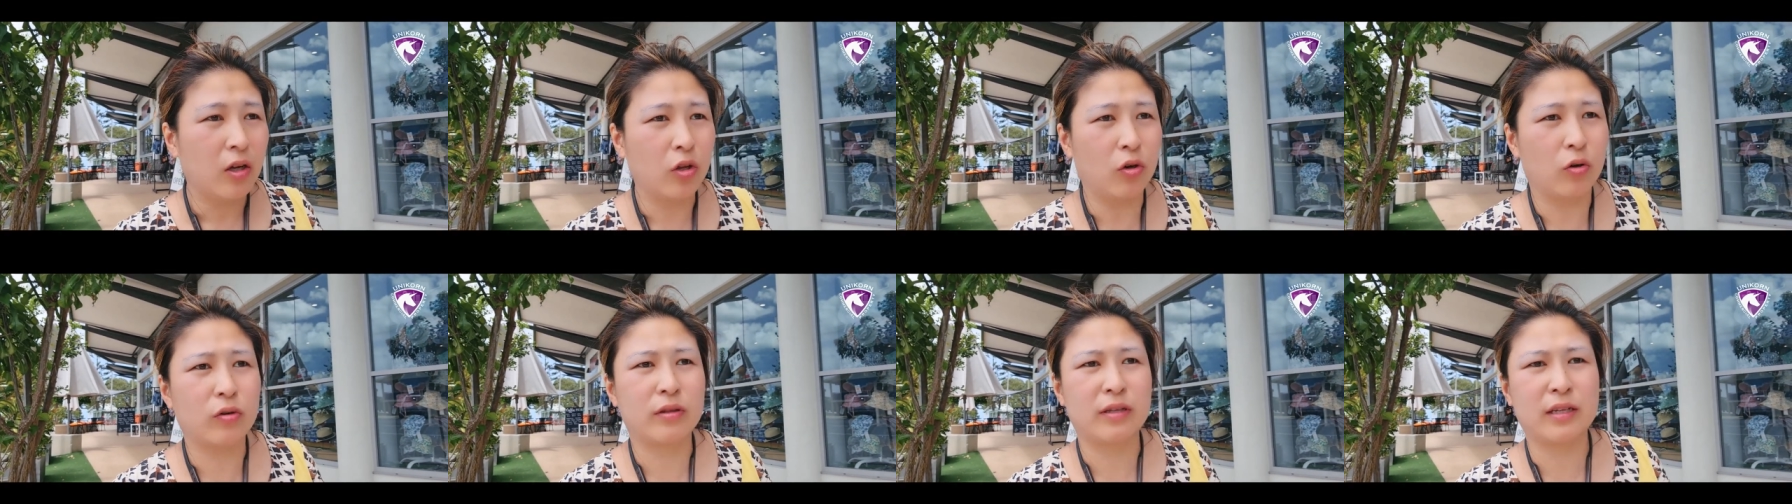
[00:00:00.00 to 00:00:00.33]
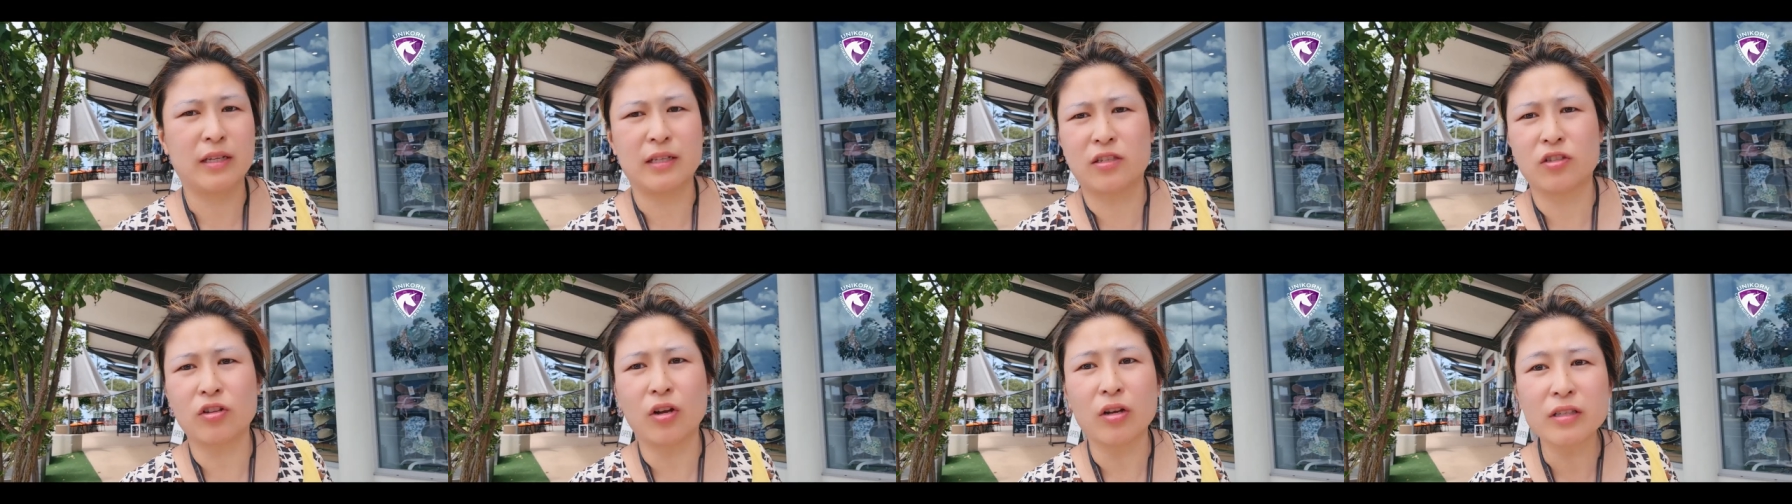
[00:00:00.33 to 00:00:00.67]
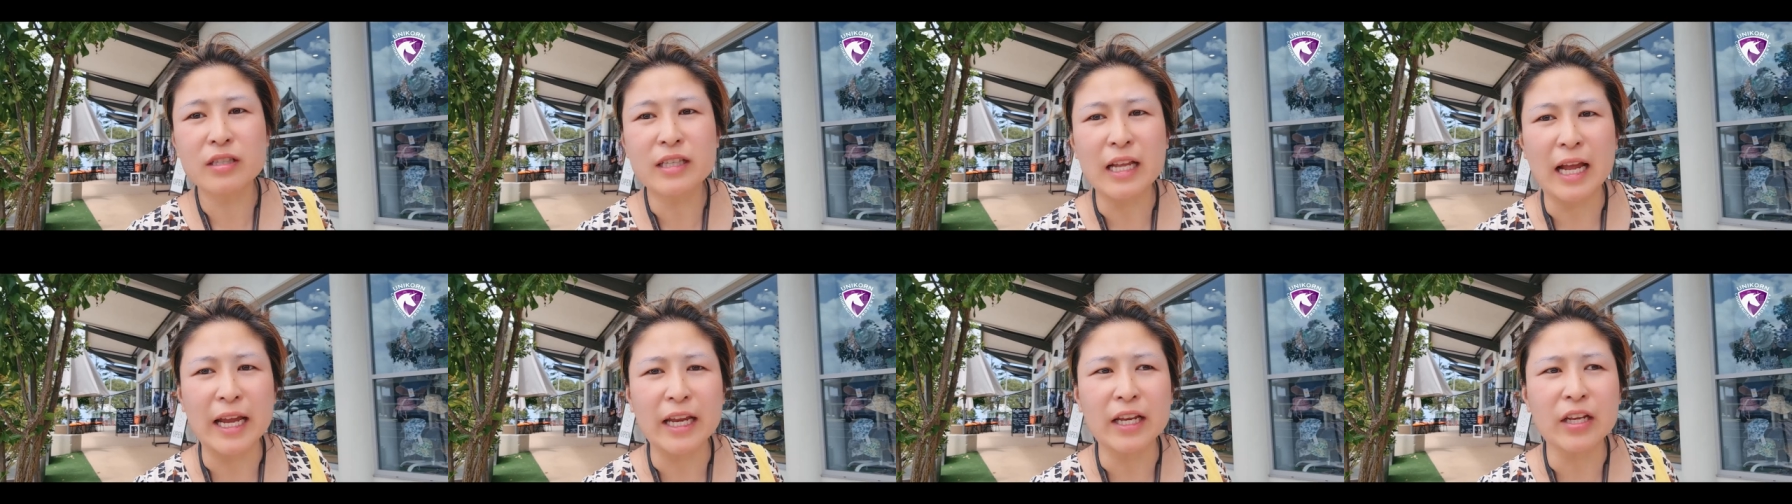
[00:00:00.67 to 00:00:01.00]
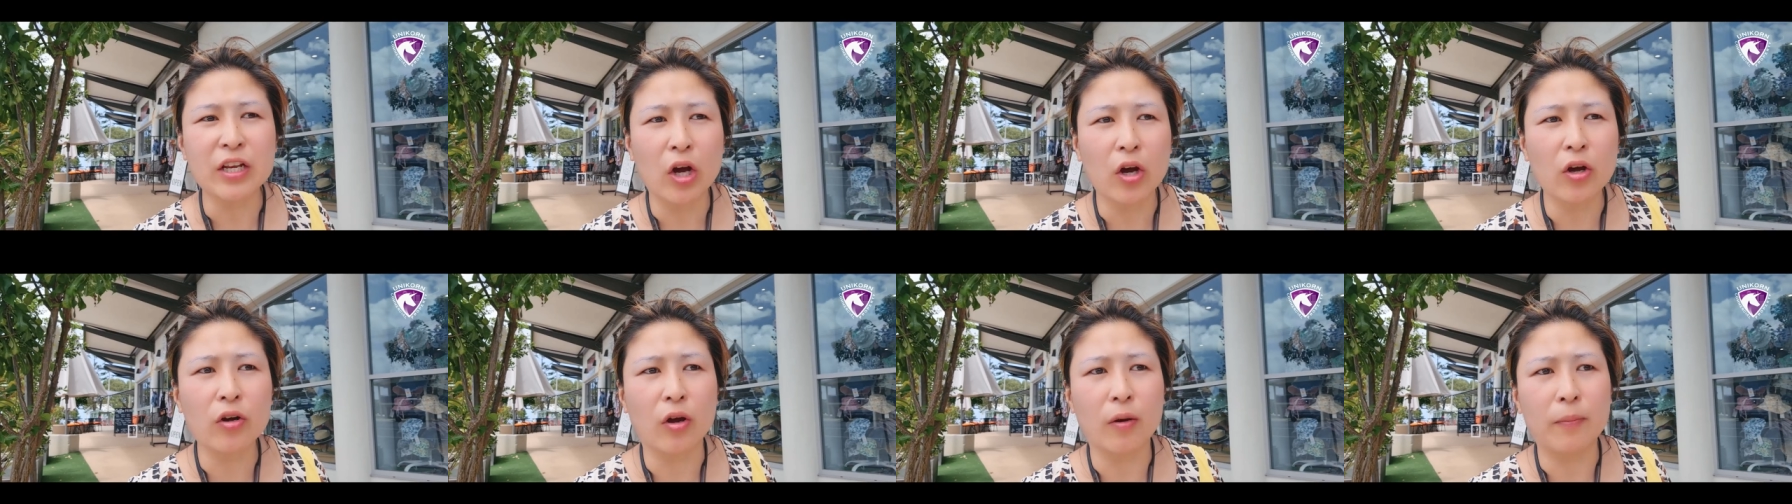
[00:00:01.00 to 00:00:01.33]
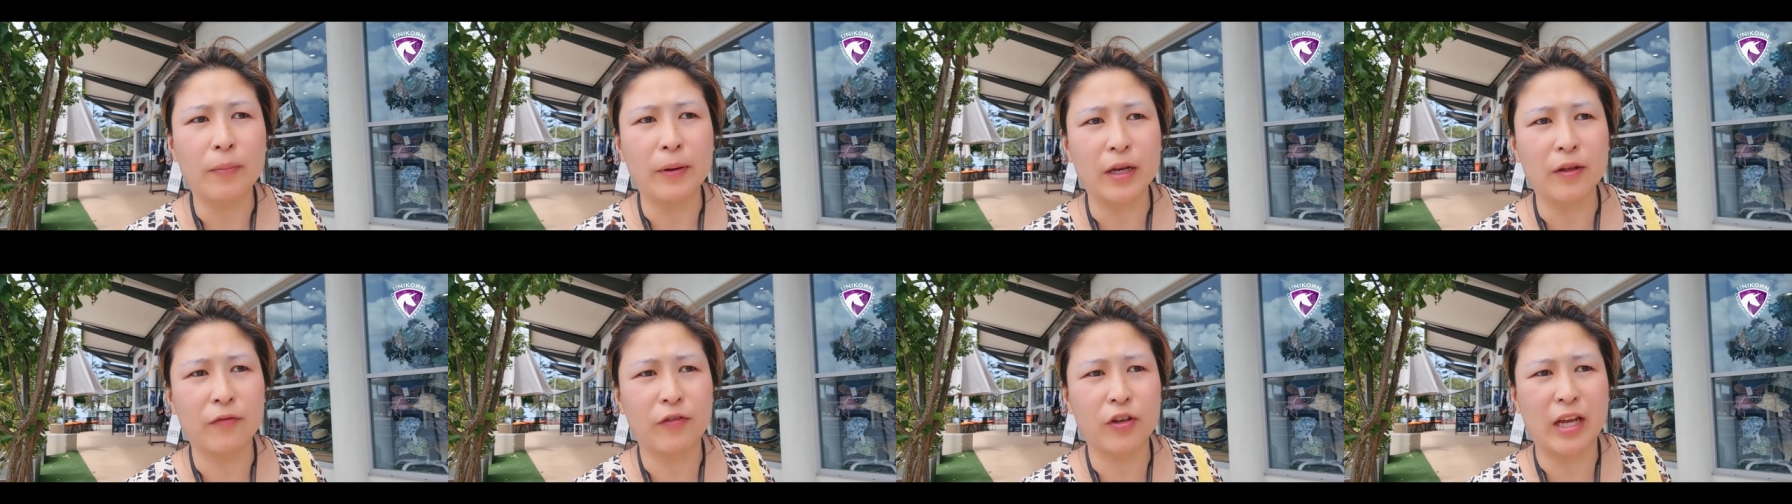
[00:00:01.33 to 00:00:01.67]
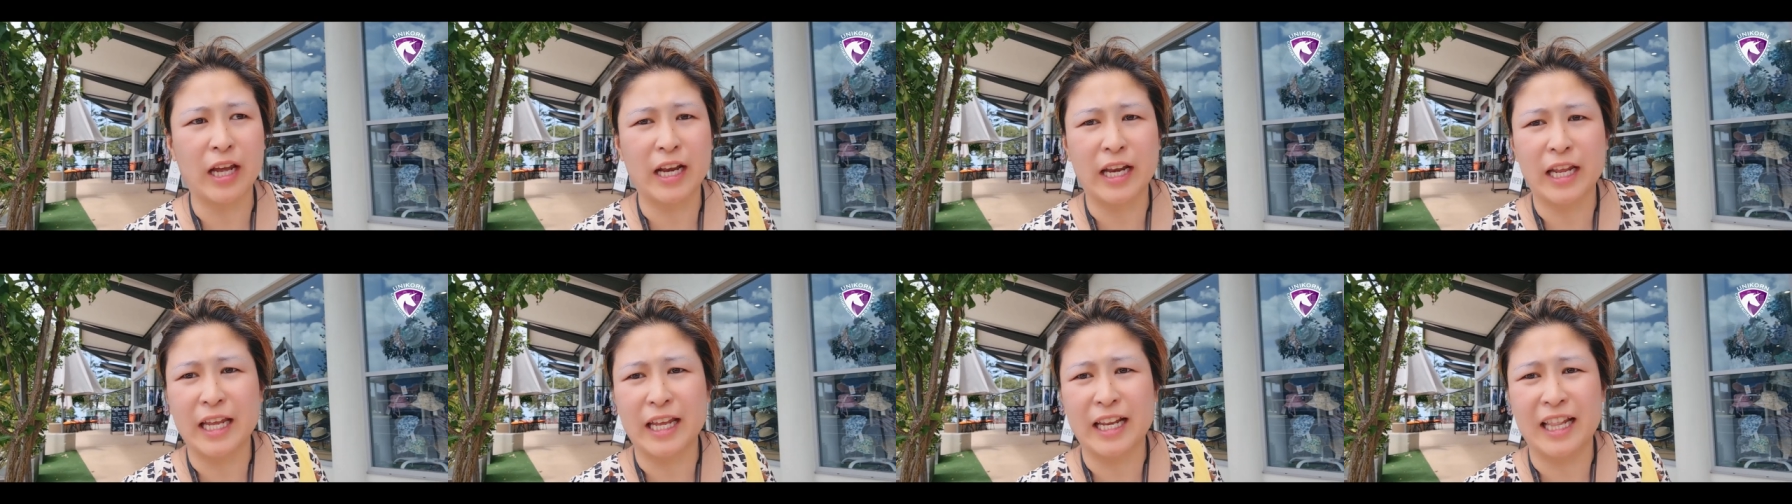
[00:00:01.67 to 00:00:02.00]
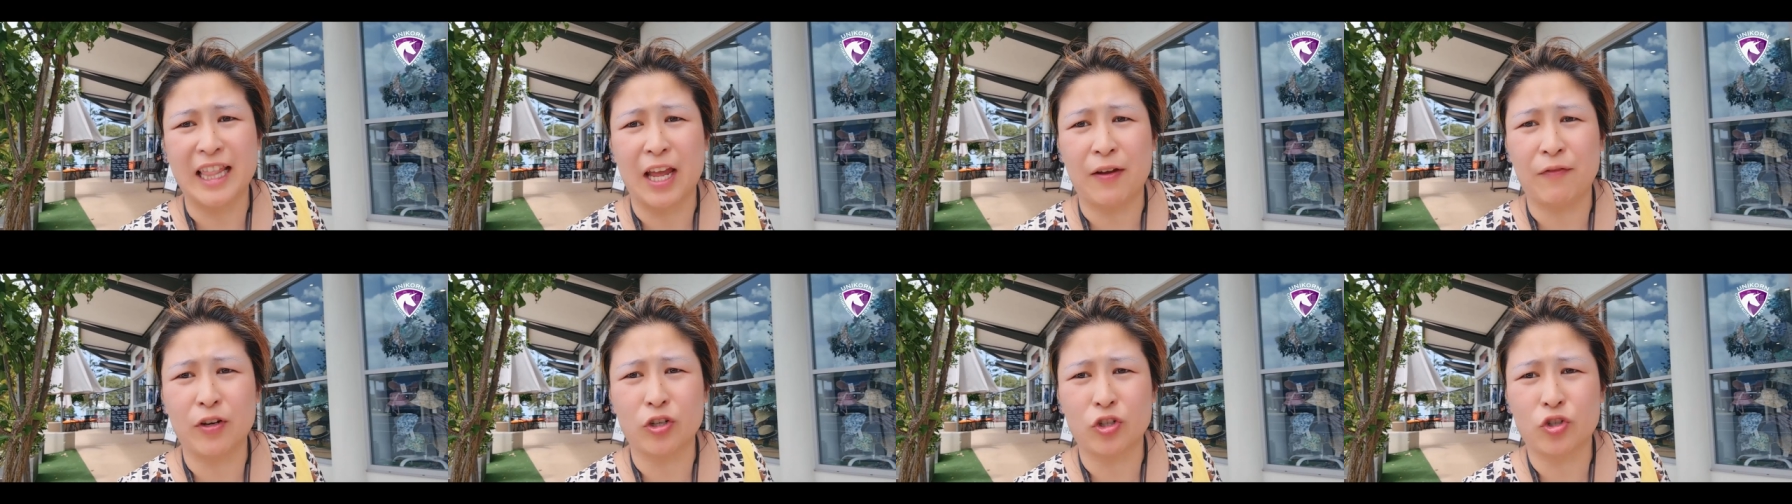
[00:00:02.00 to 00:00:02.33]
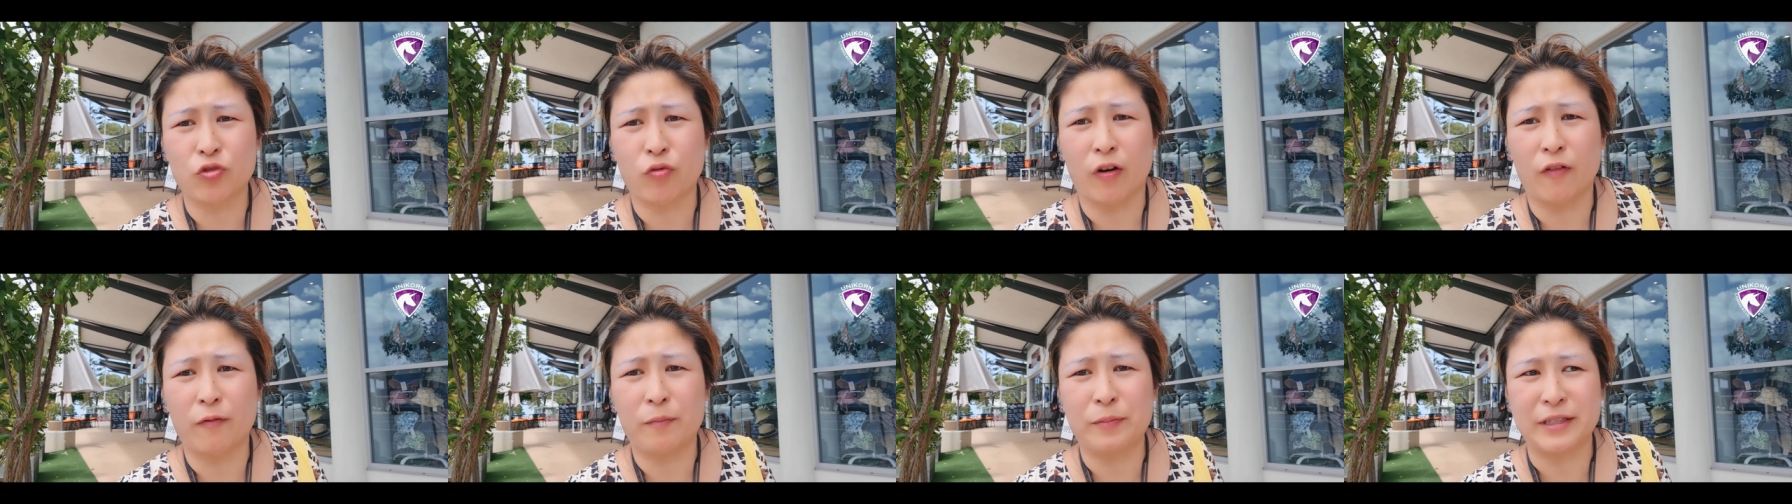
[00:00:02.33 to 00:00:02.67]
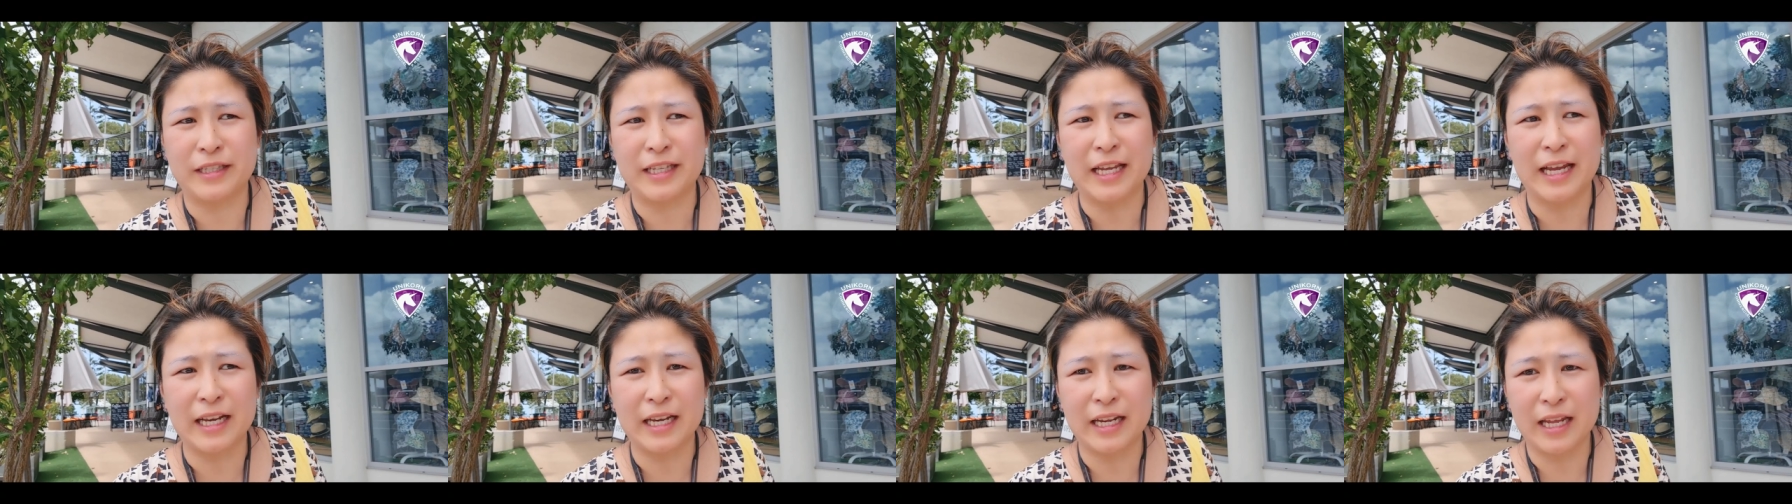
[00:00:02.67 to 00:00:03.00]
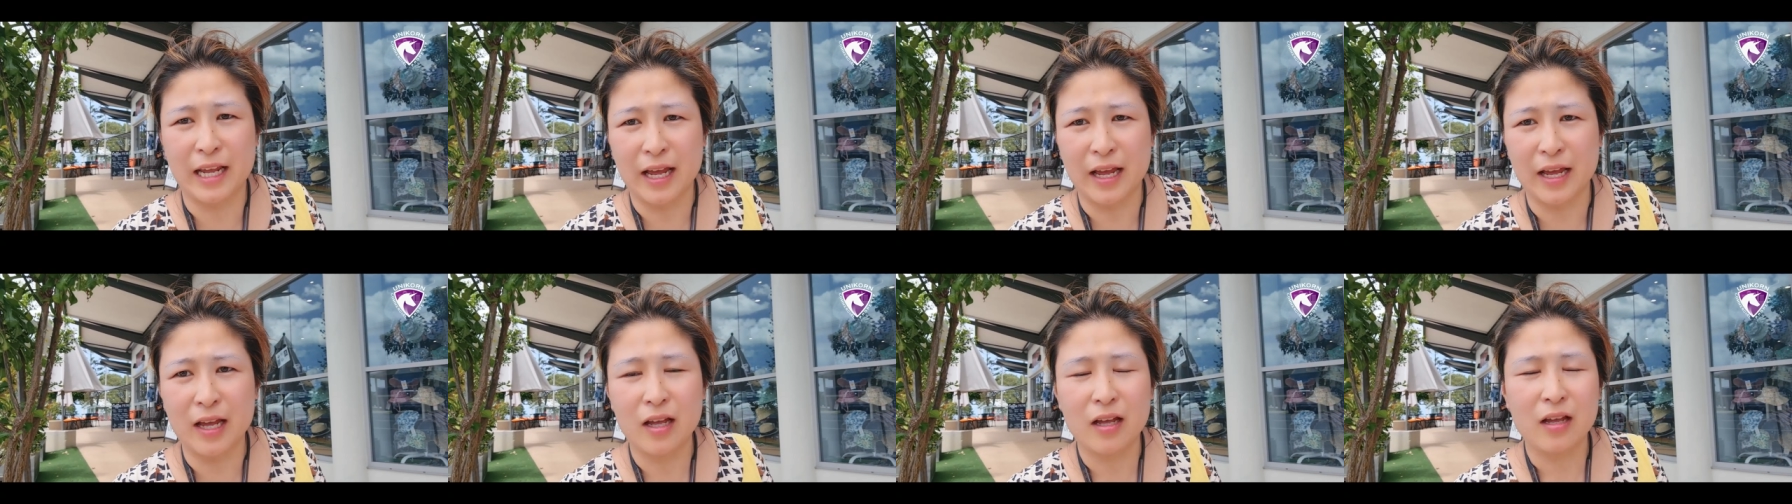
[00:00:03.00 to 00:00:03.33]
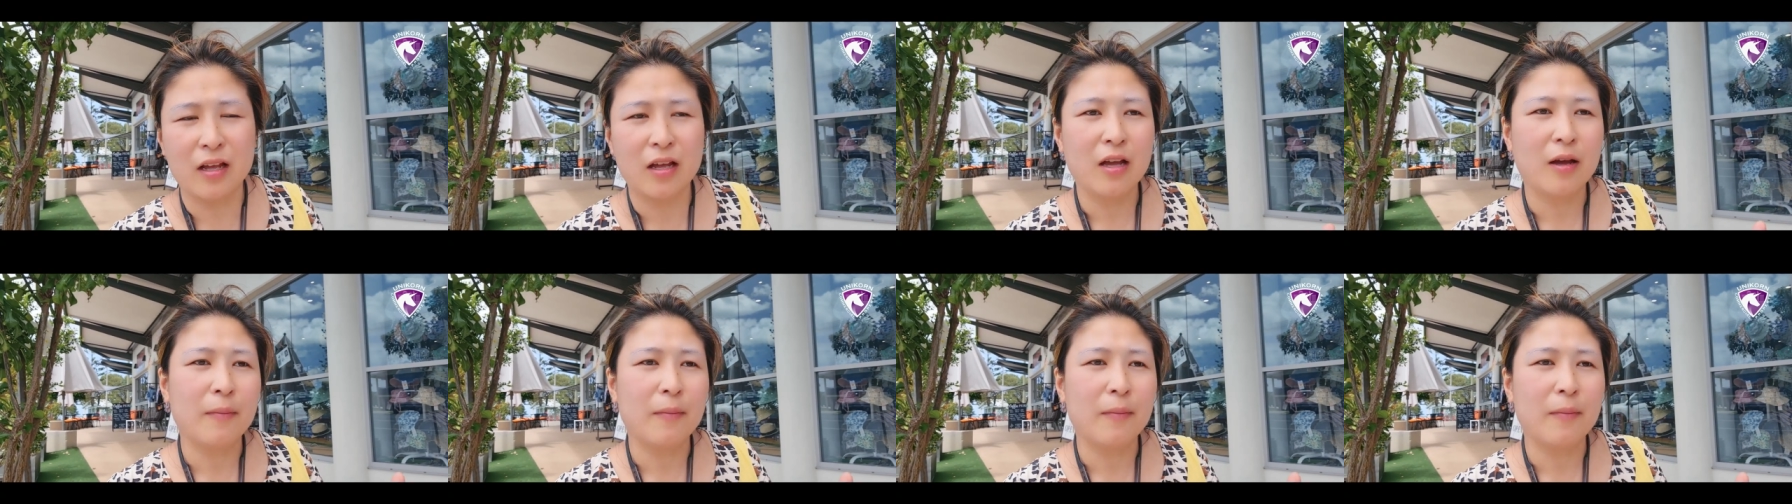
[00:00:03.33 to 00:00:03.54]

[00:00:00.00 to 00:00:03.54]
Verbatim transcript: look, it's not saying go no, but if you're getting 11 or 12%, yeah,